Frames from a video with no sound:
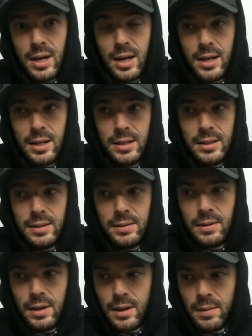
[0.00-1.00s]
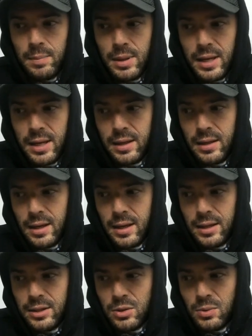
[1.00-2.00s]
uh, being
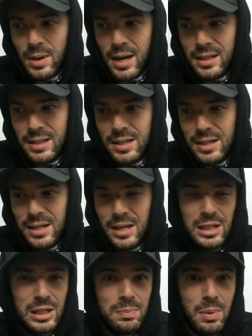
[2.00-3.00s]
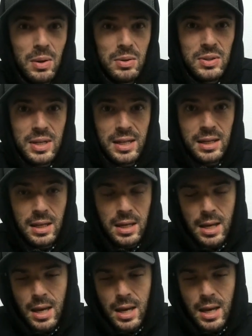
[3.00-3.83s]
uh, direct and exposing,